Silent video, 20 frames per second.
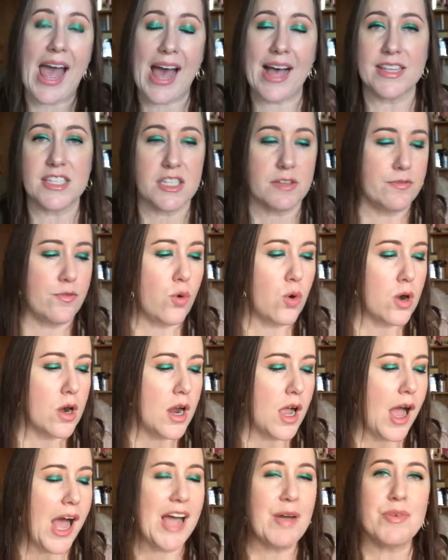at
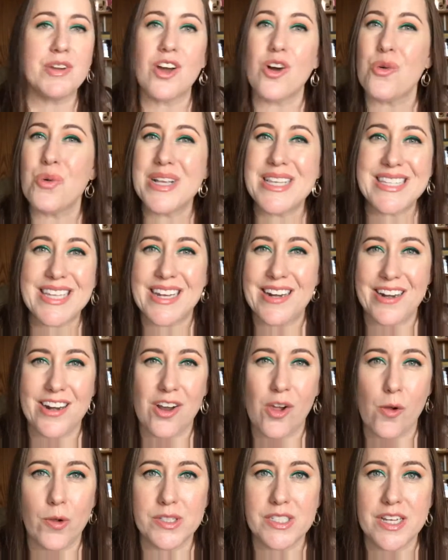Sephora, I would always get it
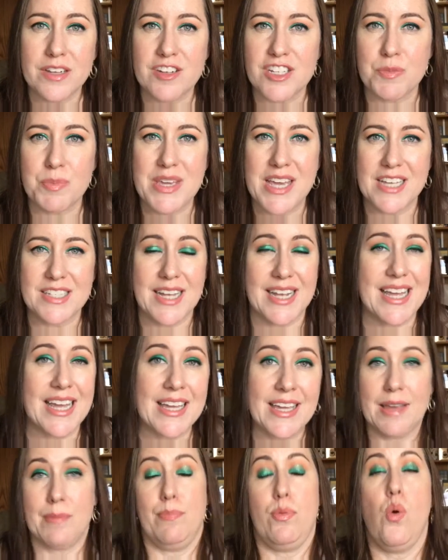at Ulta just because I
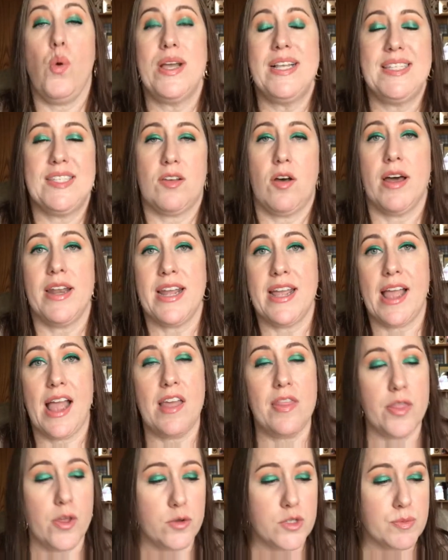can get points on it.
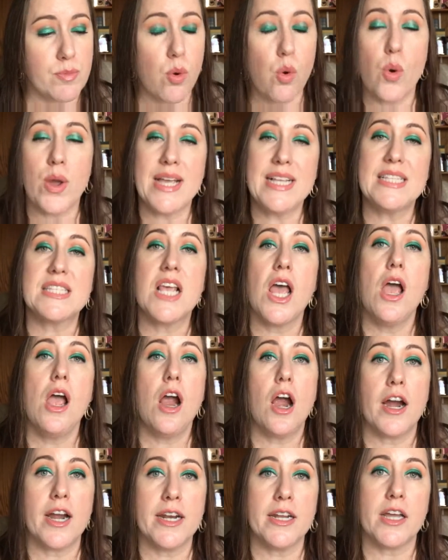And those points
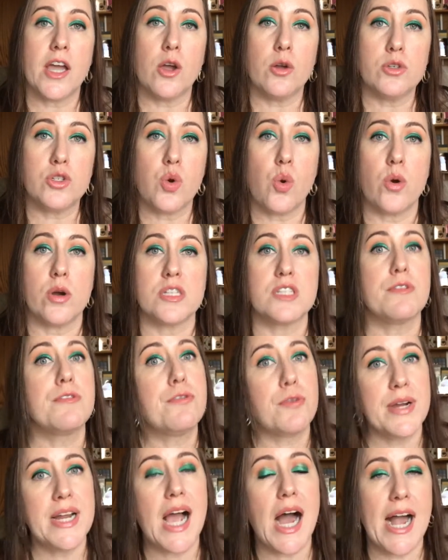are going to go towards
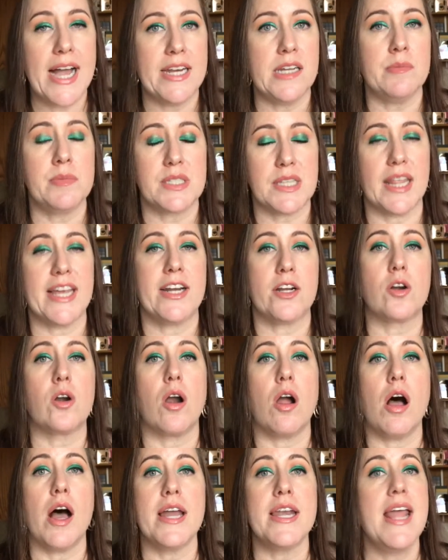free items
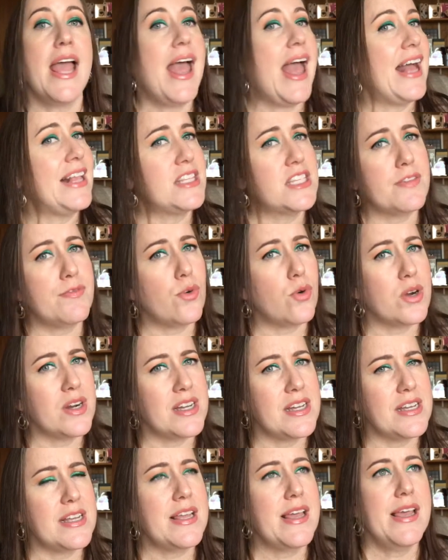later on. And
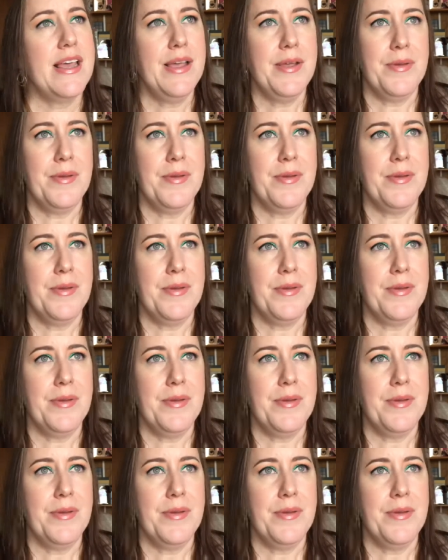Sephora,